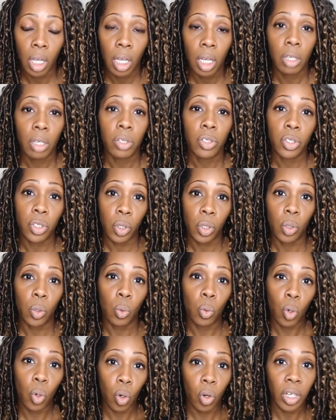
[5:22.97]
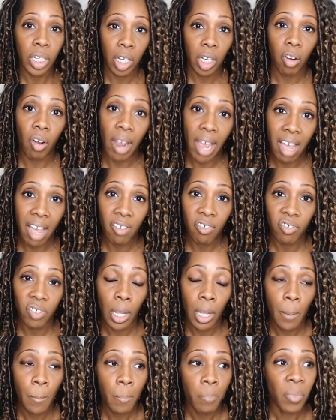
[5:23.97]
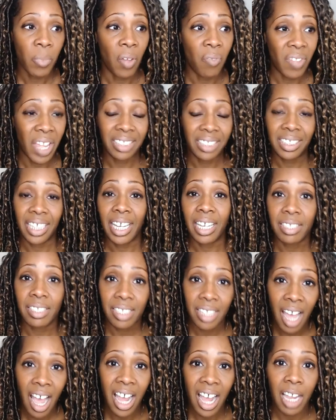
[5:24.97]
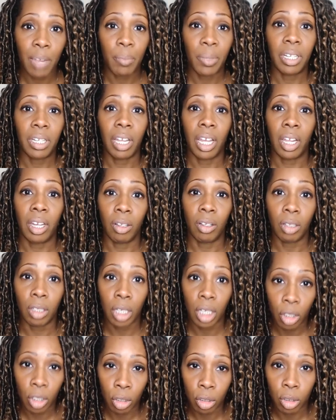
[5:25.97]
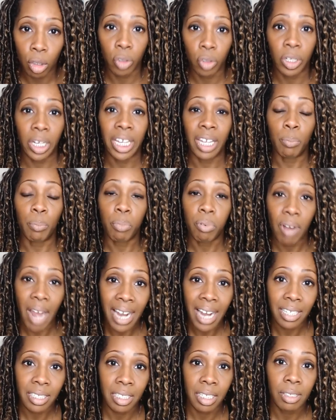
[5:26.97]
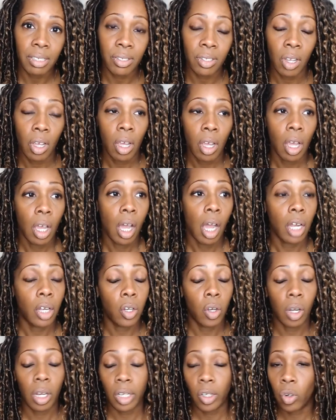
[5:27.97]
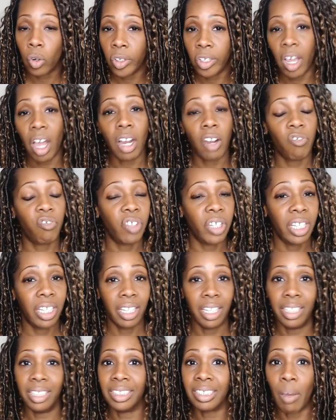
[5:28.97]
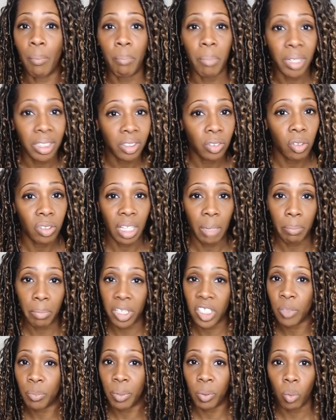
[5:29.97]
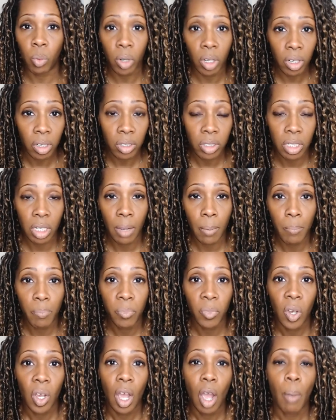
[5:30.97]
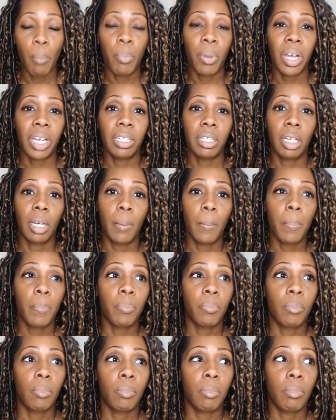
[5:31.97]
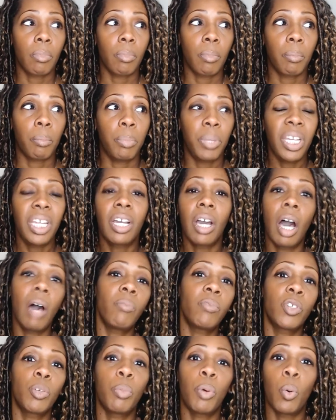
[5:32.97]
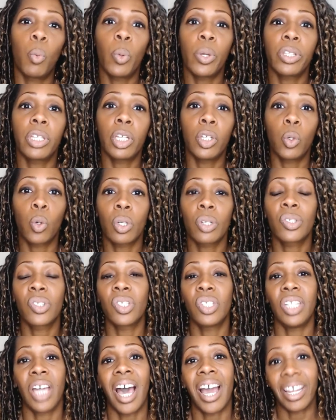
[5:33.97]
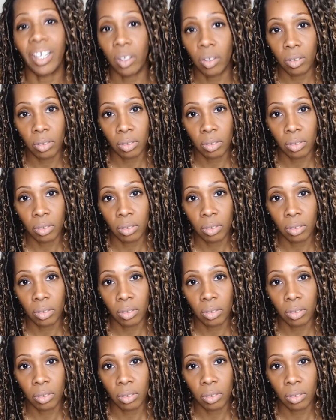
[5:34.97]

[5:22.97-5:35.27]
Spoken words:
to choreograph, and that takes time and learning and practice. Choreography is a muscle that must be worked, but be comfortable with your style.